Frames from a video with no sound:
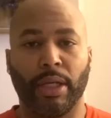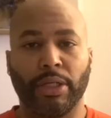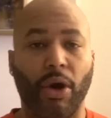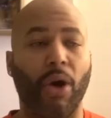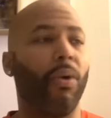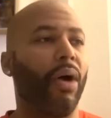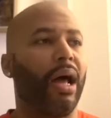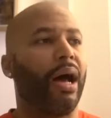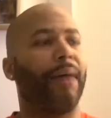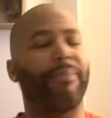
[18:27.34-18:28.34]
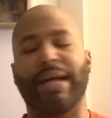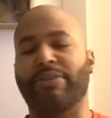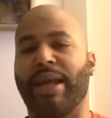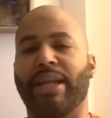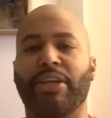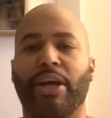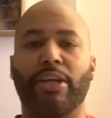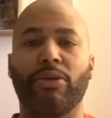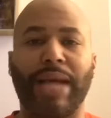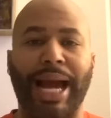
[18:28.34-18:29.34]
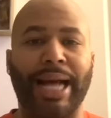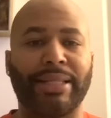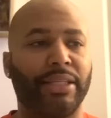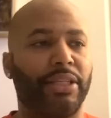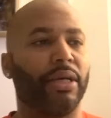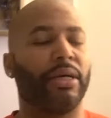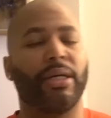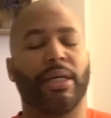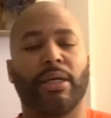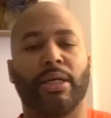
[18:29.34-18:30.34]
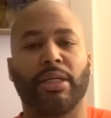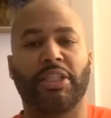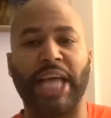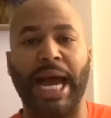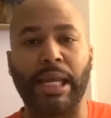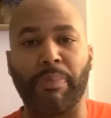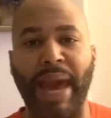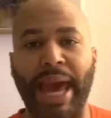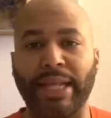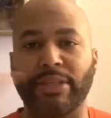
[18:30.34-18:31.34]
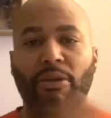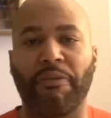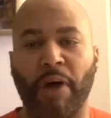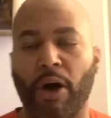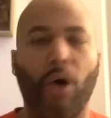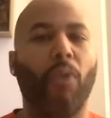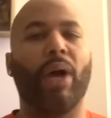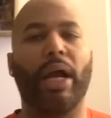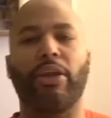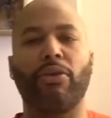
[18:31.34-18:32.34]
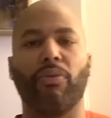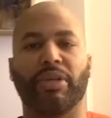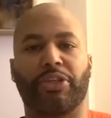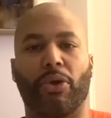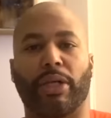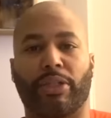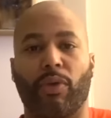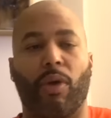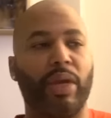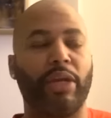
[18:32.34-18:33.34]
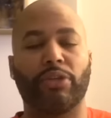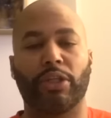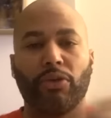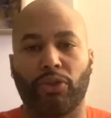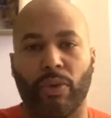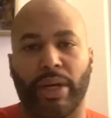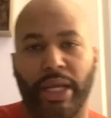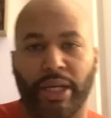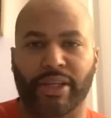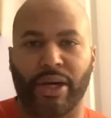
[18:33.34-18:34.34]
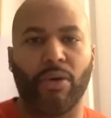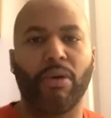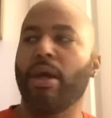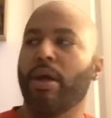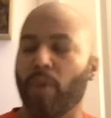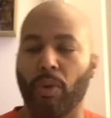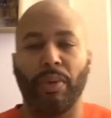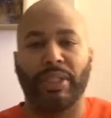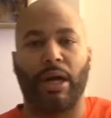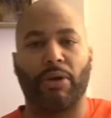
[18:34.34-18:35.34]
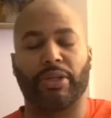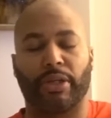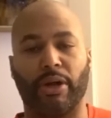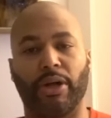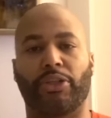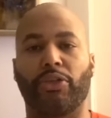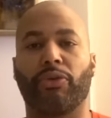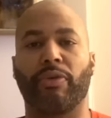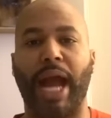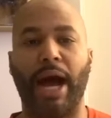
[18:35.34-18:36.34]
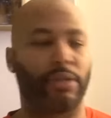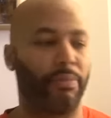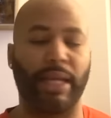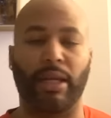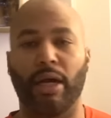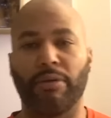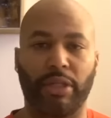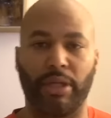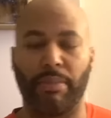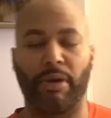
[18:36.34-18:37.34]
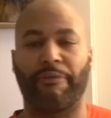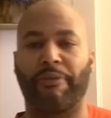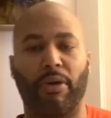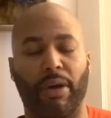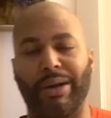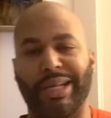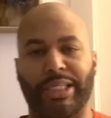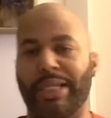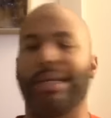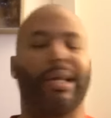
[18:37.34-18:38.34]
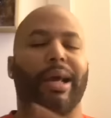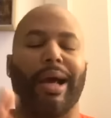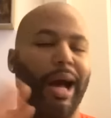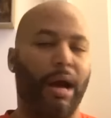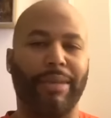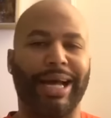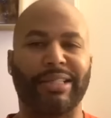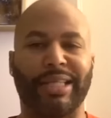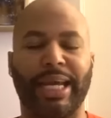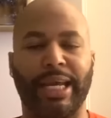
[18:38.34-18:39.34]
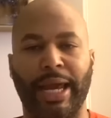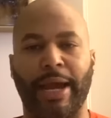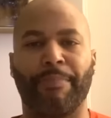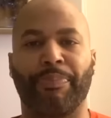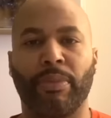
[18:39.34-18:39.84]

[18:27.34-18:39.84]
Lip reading: So I'm not trying to turn you guys into chatty patties on the phone where you resort to what we used to do 20 years ago, where we would talk to the girls 2-3 hours and make love to them on the phone, all that shit. I'm not saying that.